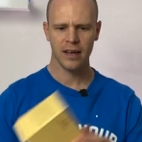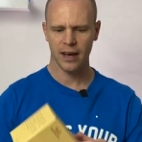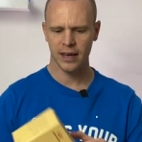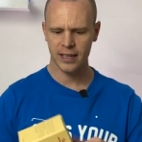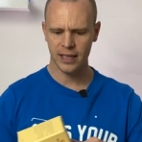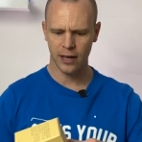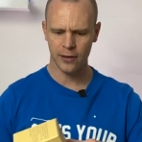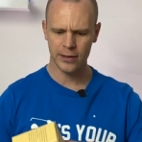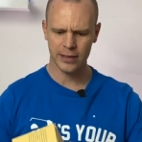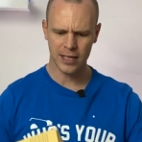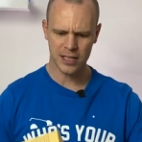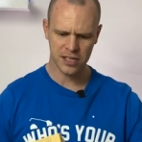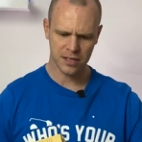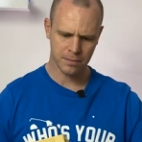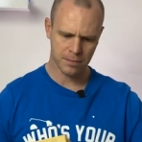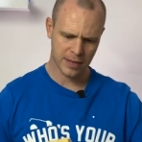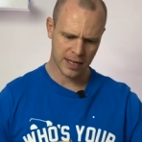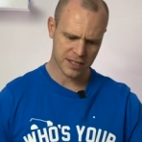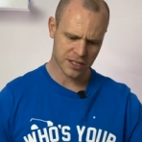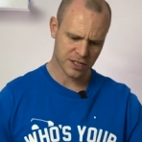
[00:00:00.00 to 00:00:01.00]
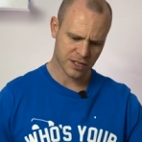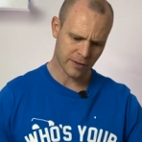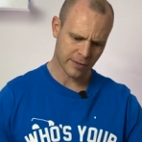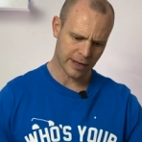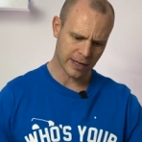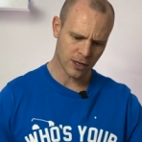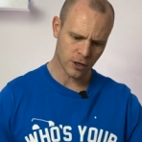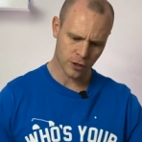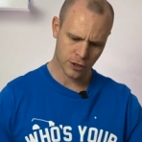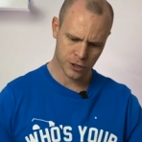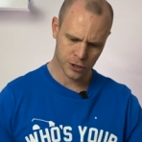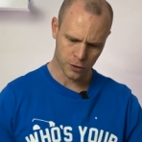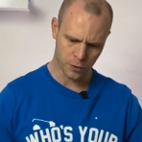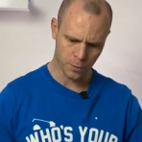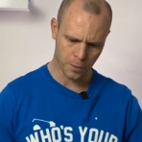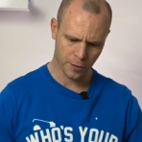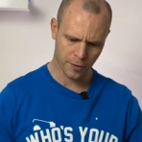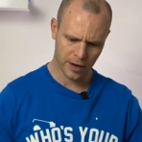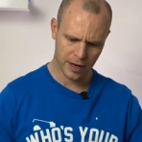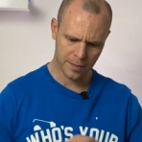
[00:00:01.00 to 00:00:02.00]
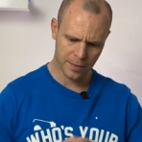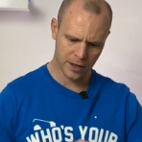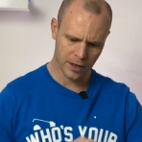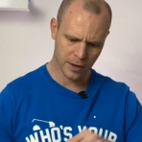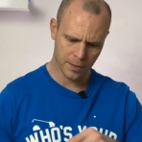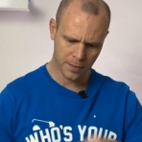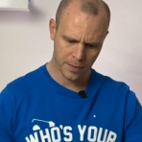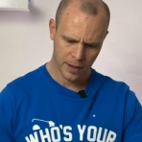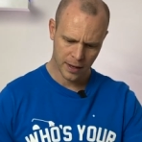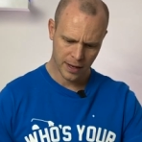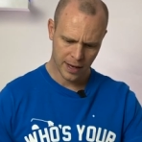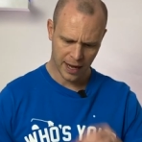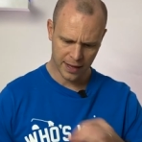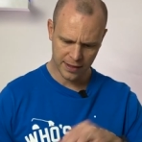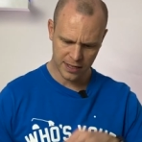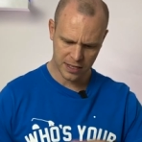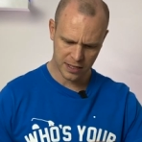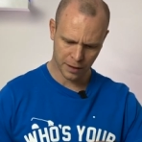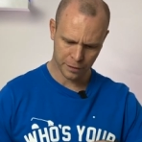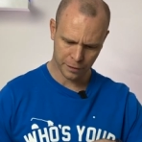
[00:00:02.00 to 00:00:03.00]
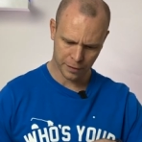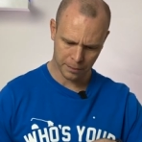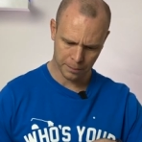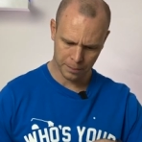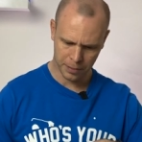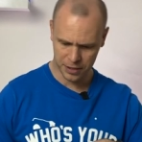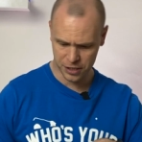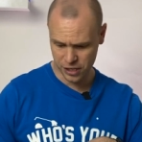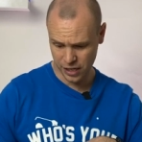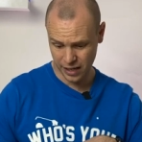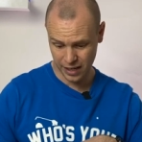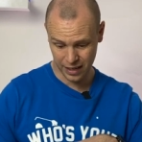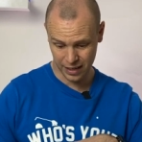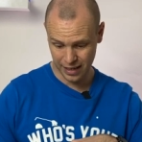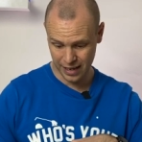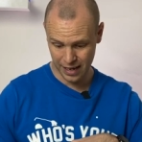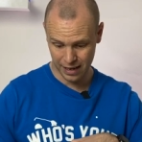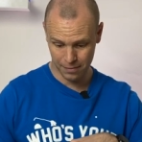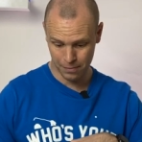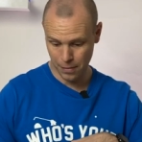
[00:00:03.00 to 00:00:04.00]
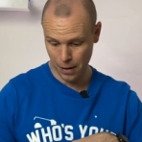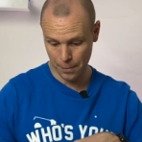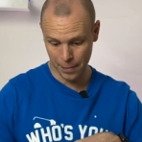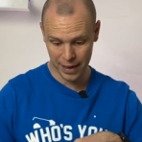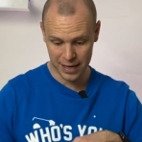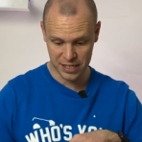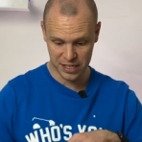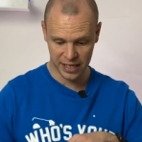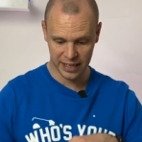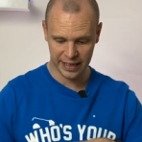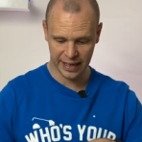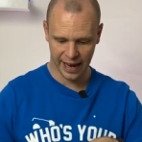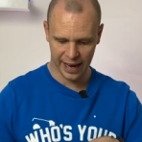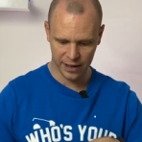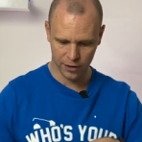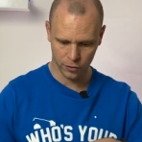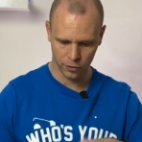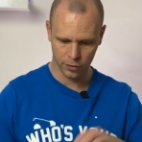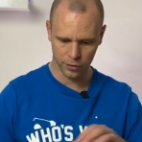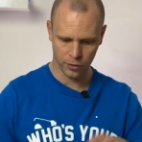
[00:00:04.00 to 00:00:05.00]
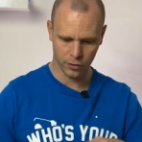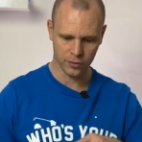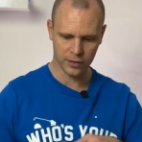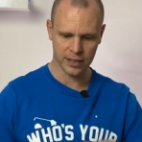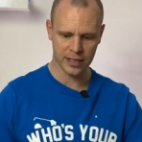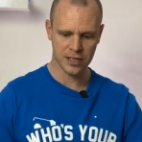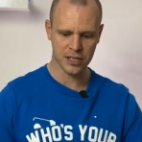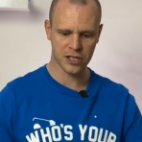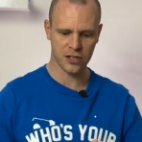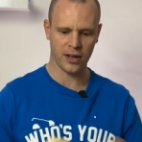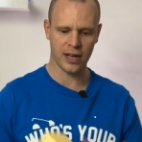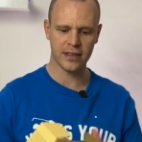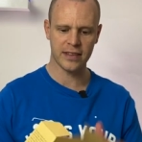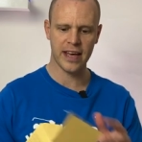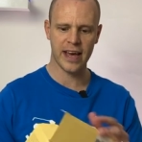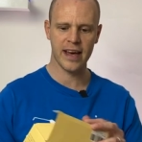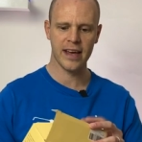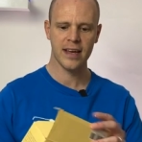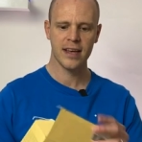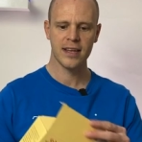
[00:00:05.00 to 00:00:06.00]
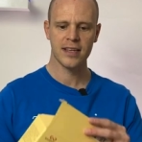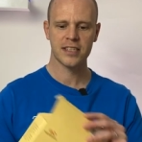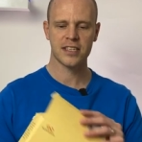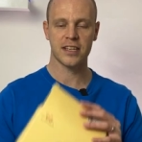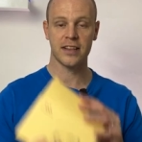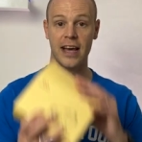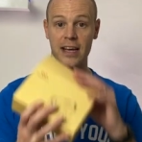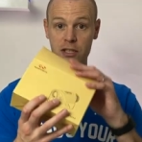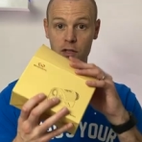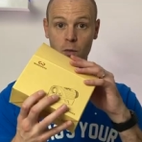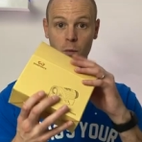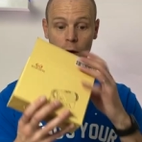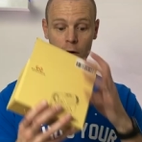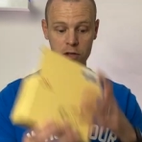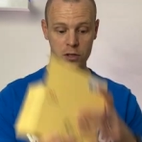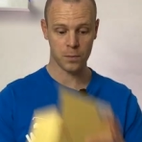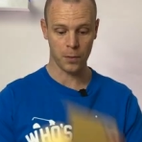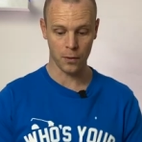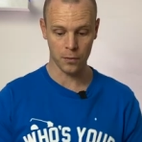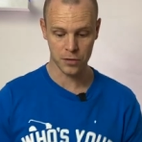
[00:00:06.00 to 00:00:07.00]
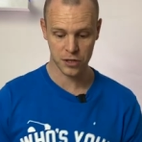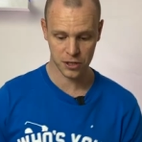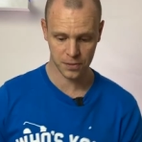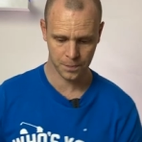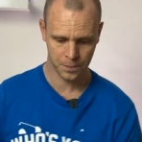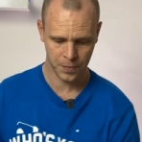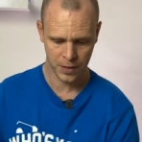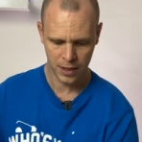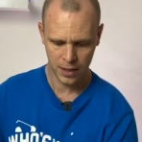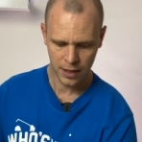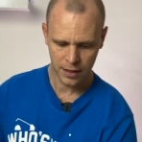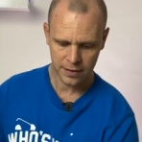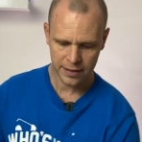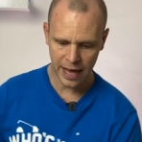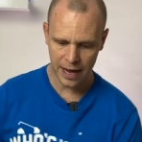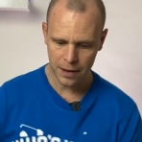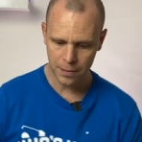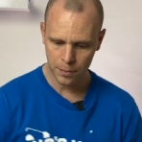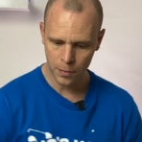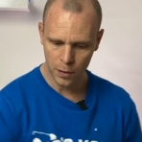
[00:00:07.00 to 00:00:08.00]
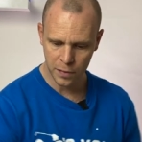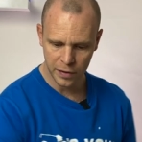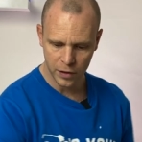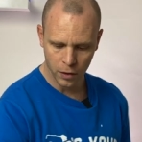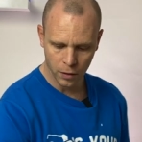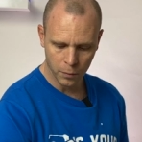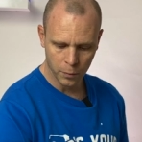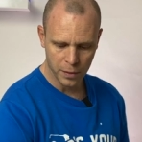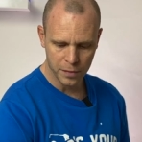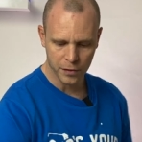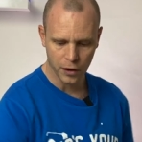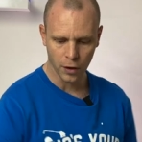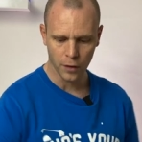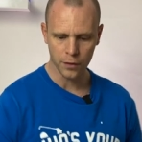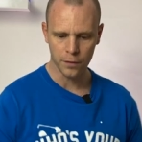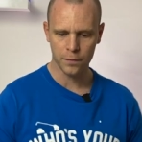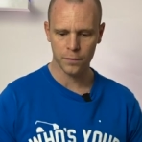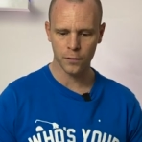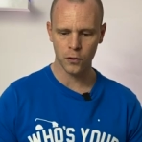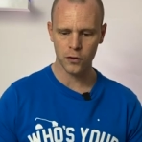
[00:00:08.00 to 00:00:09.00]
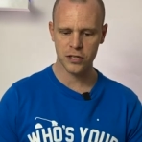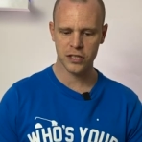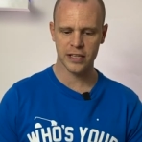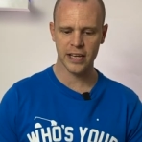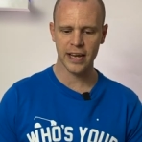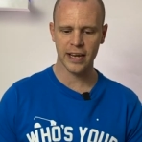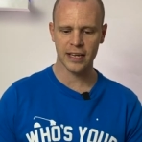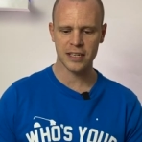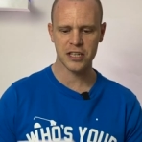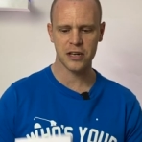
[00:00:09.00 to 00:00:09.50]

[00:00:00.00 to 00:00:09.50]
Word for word: You know, it doesn't necessarily look too premium, and there's nothing particularly amazing going on on the inside there, so that's the Wosports. Then moving on, we've got the Vorstick.